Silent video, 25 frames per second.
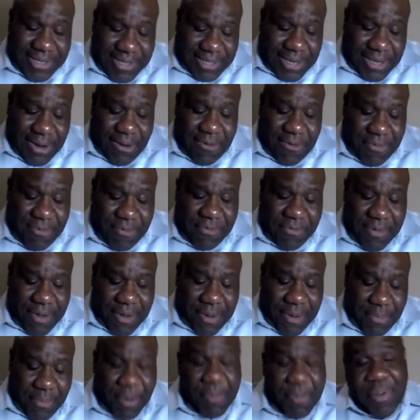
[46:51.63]

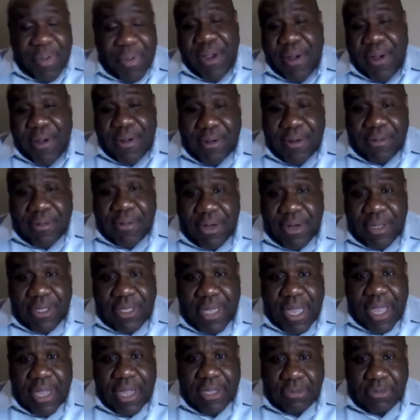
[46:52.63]
self-prepared on
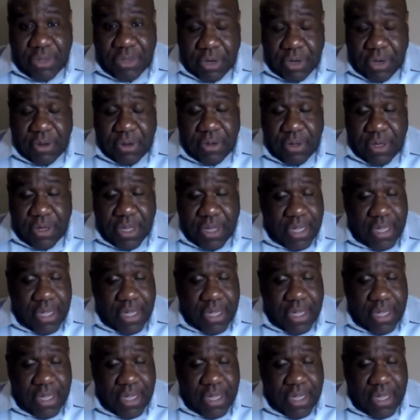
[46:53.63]
a tax return.